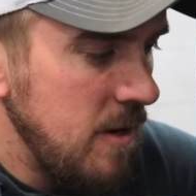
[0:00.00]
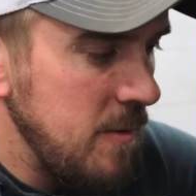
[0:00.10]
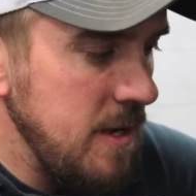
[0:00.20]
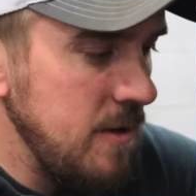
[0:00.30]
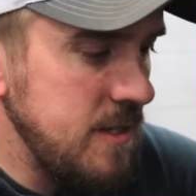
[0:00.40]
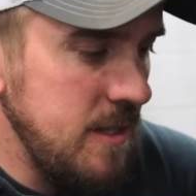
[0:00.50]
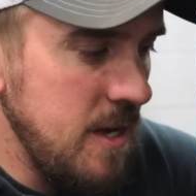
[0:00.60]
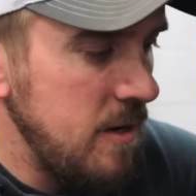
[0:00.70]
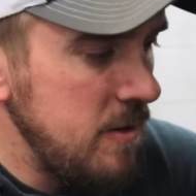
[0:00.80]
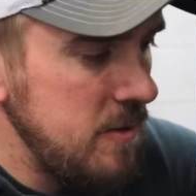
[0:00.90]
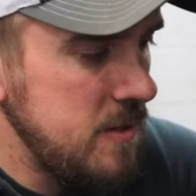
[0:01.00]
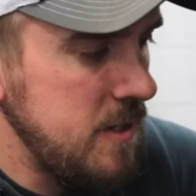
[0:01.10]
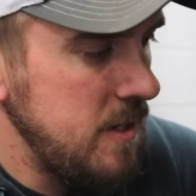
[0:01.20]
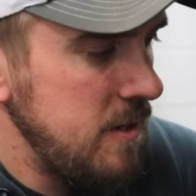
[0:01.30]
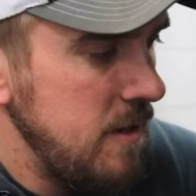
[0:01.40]
reusing the hose
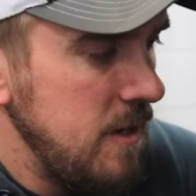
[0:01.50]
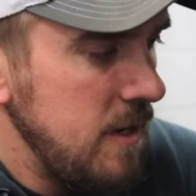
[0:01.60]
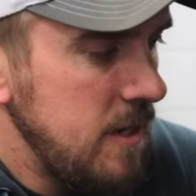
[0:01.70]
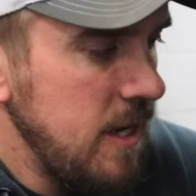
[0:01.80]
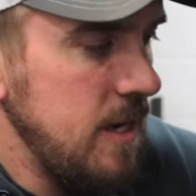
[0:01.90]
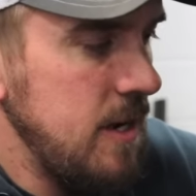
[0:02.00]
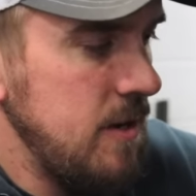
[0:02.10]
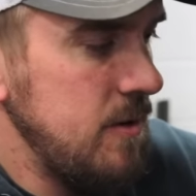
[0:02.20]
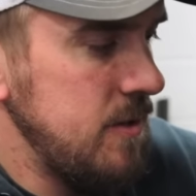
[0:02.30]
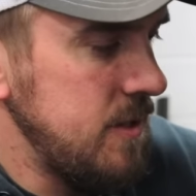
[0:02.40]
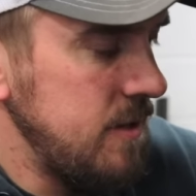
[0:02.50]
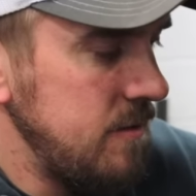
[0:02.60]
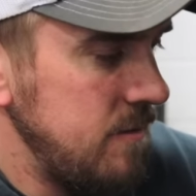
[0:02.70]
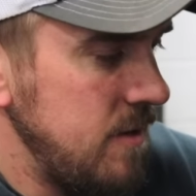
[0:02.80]
and cutting hose and